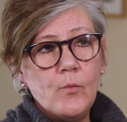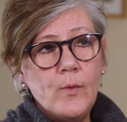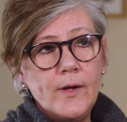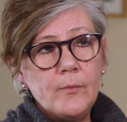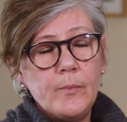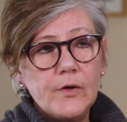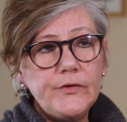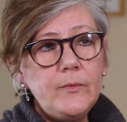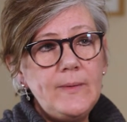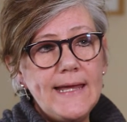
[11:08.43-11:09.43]
will
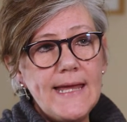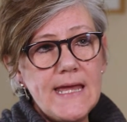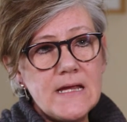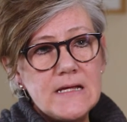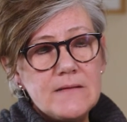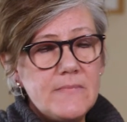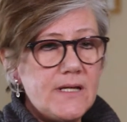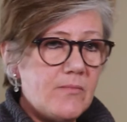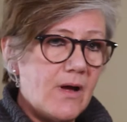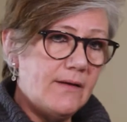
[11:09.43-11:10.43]
possibly
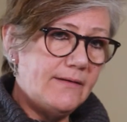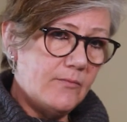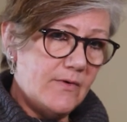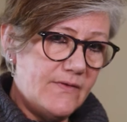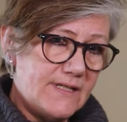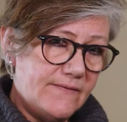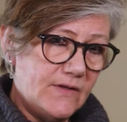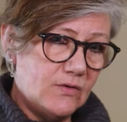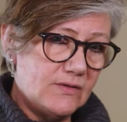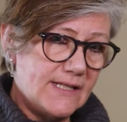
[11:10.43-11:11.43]
minimise some of the
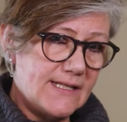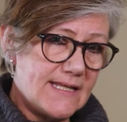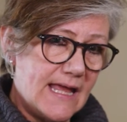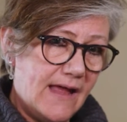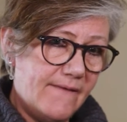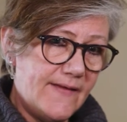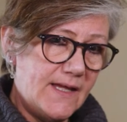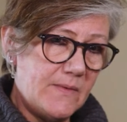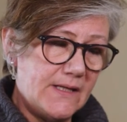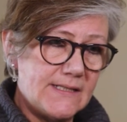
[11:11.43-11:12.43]
difficulties they're
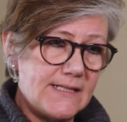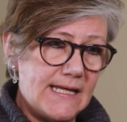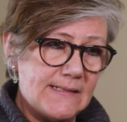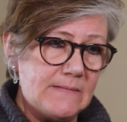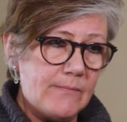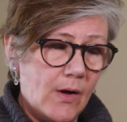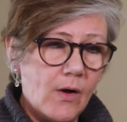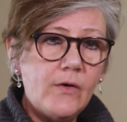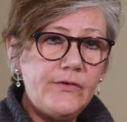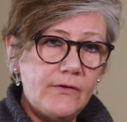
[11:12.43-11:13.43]
having because it isn't
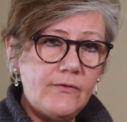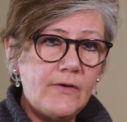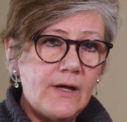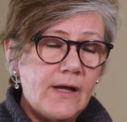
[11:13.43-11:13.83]
part of